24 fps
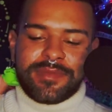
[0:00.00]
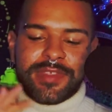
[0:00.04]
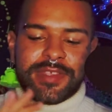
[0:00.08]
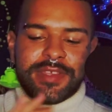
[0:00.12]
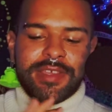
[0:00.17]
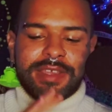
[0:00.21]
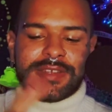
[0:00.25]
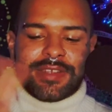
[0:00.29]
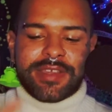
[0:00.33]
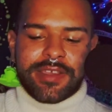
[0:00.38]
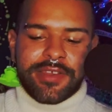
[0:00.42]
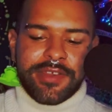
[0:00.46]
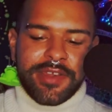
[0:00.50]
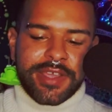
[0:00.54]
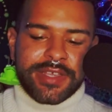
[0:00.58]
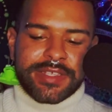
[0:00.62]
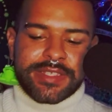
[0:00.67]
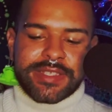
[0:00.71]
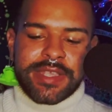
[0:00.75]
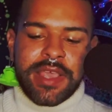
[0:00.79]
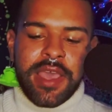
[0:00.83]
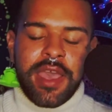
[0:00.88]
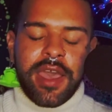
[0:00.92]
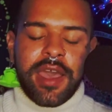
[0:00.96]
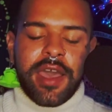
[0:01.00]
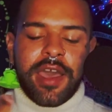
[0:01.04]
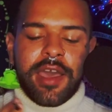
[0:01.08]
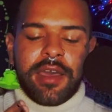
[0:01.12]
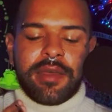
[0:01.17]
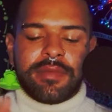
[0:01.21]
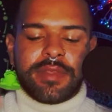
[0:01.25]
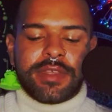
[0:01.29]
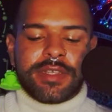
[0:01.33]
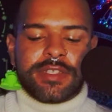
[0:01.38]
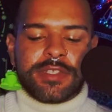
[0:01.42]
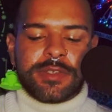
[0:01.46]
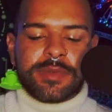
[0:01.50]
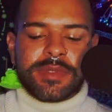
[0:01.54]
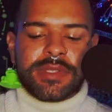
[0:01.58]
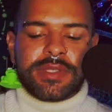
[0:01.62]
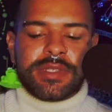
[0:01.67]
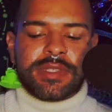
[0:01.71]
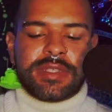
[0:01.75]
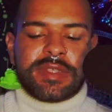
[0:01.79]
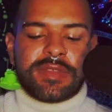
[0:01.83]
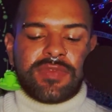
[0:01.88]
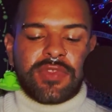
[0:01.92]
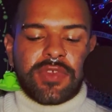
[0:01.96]
I digress. Um, it's almost
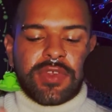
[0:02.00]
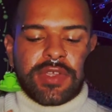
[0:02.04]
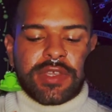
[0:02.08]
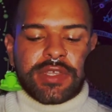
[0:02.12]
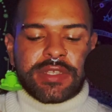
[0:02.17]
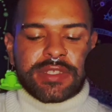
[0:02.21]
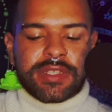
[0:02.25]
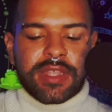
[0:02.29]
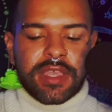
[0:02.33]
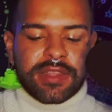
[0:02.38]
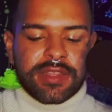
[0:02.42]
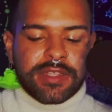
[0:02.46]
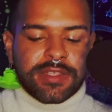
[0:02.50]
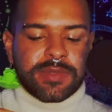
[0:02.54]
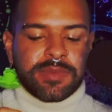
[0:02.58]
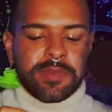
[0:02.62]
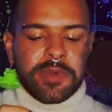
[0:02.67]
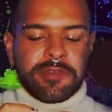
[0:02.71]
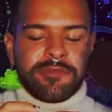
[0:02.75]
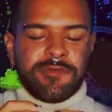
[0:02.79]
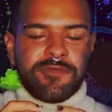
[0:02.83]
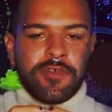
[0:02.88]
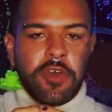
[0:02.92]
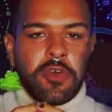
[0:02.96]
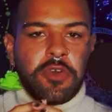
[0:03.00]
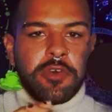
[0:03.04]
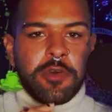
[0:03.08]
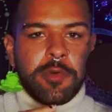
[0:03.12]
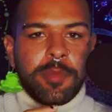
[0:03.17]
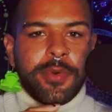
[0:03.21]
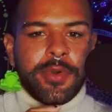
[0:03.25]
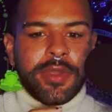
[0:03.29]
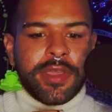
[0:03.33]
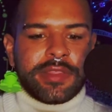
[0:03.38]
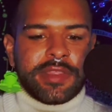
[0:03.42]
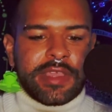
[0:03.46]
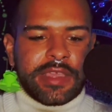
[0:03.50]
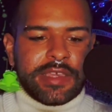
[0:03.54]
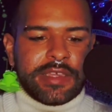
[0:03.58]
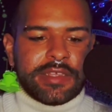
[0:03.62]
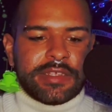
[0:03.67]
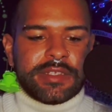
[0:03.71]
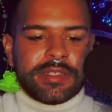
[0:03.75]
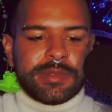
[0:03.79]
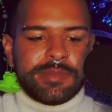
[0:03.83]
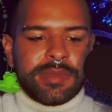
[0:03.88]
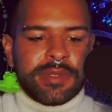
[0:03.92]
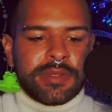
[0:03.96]
as if there is like this one focal point that
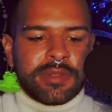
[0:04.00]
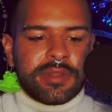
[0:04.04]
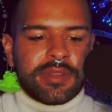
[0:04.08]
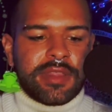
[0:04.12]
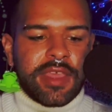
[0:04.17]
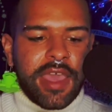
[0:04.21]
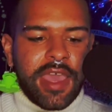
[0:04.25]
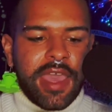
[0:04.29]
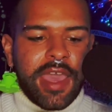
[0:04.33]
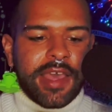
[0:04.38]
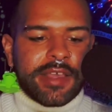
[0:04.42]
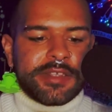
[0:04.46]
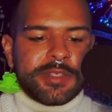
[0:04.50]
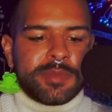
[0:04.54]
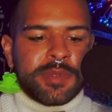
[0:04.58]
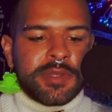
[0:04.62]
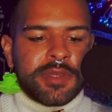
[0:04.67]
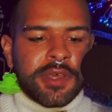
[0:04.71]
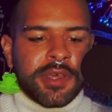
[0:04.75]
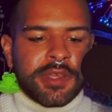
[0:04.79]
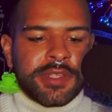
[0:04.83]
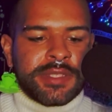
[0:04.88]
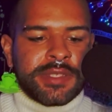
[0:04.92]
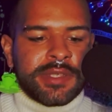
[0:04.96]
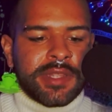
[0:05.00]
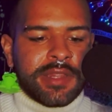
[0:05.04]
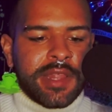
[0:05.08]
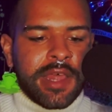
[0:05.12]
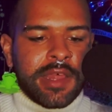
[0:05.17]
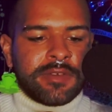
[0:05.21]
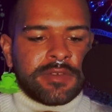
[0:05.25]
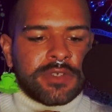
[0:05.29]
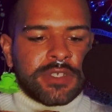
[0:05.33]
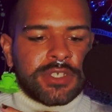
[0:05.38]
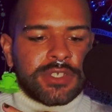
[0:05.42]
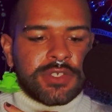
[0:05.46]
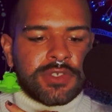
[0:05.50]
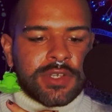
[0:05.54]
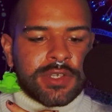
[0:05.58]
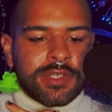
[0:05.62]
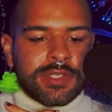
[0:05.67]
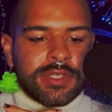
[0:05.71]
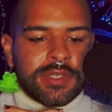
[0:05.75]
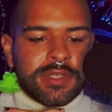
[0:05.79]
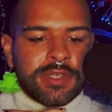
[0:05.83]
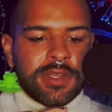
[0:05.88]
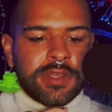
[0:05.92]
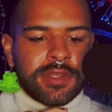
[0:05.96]
is being that has been causing a lot of
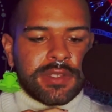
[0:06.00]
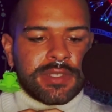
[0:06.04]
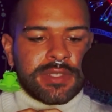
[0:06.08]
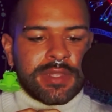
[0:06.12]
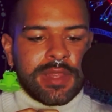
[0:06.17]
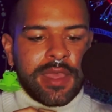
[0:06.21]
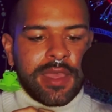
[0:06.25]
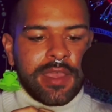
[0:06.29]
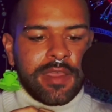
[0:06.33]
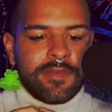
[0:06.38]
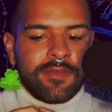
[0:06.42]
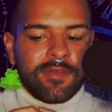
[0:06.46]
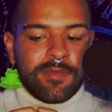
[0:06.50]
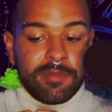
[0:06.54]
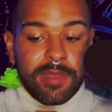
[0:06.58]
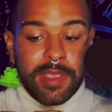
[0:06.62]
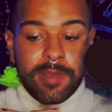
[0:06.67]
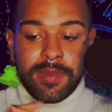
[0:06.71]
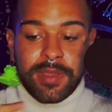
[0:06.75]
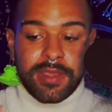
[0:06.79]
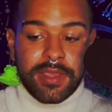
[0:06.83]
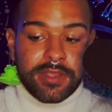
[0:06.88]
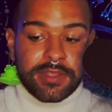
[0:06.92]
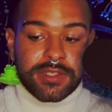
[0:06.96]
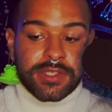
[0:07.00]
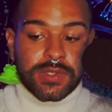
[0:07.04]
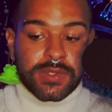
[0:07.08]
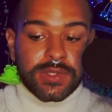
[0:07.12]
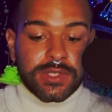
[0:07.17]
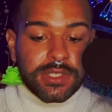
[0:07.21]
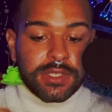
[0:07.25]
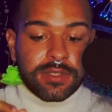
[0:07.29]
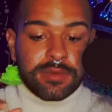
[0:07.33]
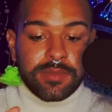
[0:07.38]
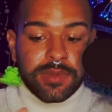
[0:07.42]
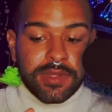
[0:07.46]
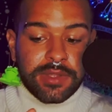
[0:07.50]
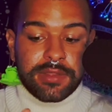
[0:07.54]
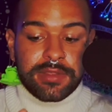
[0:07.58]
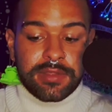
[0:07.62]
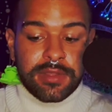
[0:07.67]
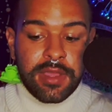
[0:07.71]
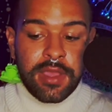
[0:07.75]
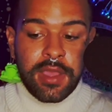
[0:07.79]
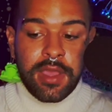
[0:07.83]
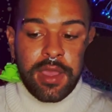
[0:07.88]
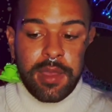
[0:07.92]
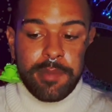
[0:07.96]
stress in y'all's life, maybe associated with
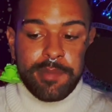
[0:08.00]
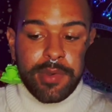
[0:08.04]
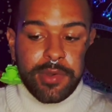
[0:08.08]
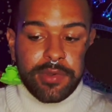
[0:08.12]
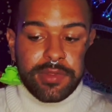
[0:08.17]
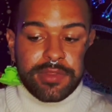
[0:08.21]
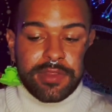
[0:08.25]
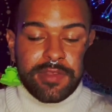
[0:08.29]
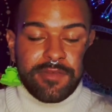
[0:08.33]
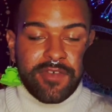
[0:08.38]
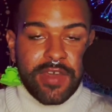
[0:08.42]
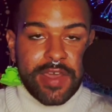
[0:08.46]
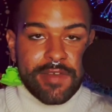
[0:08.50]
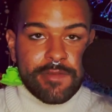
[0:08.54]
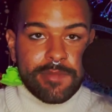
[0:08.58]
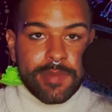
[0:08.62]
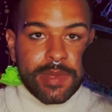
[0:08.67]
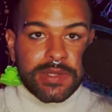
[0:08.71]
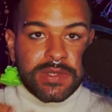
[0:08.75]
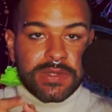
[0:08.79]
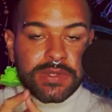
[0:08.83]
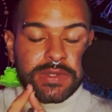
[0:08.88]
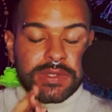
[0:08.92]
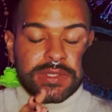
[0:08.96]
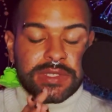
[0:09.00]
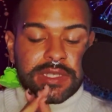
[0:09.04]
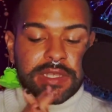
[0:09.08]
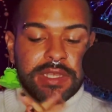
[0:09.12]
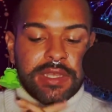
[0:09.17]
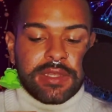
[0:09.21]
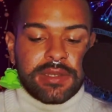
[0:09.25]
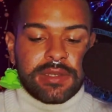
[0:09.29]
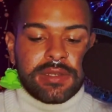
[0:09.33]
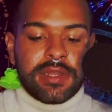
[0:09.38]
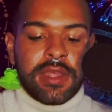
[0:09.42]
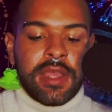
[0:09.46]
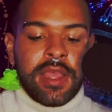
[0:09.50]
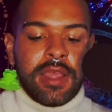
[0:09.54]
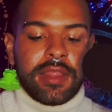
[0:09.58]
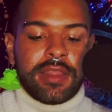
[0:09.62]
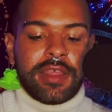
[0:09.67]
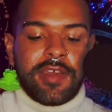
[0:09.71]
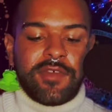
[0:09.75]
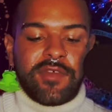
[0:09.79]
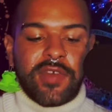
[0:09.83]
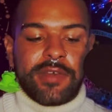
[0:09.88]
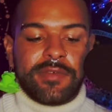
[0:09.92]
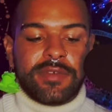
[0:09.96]
both the Five of Pentacles and
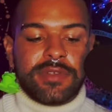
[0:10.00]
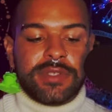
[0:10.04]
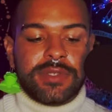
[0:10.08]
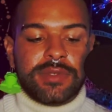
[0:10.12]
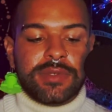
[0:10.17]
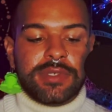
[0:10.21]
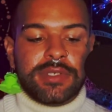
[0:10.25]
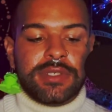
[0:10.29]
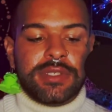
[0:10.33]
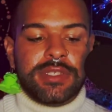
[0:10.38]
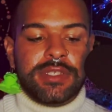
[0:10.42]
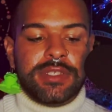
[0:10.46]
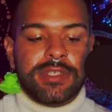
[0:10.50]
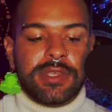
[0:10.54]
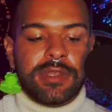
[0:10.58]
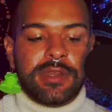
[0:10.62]
that Five of Swords.